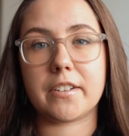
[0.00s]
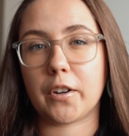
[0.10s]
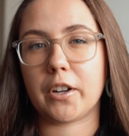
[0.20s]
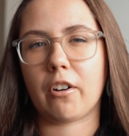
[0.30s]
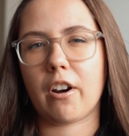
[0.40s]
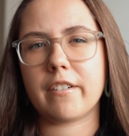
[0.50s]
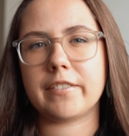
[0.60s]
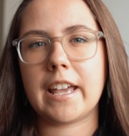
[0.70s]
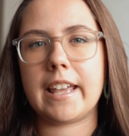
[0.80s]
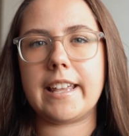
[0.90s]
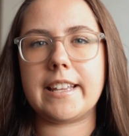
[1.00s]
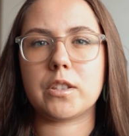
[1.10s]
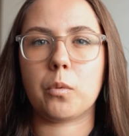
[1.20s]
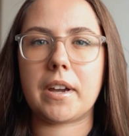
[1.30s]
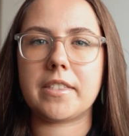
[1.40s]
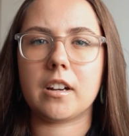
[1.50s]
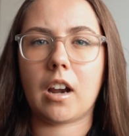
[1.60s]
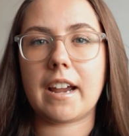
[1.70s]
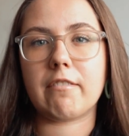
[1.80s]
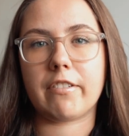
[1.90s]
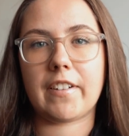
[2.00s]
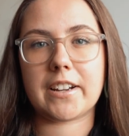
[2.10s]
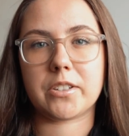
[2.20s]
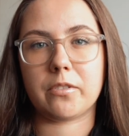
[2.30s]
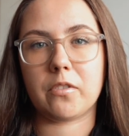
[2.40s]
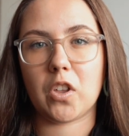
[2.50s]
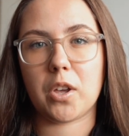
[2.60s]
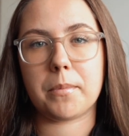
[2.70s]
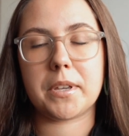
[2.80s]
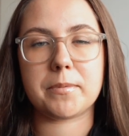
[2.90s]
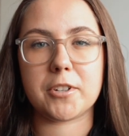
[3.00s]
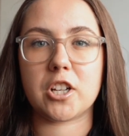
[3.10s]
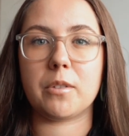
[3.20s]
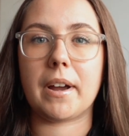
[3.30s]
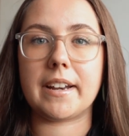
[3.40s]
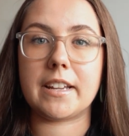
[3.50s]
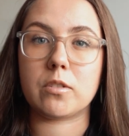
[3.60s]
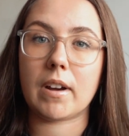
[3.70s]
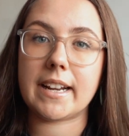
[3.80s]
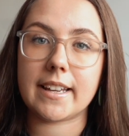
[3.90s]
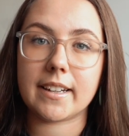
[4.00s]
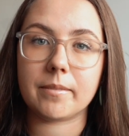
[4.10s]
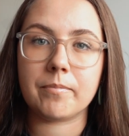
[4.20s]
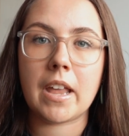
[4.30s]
to photograph, is the way that light reflects off of them, especially when it's raining.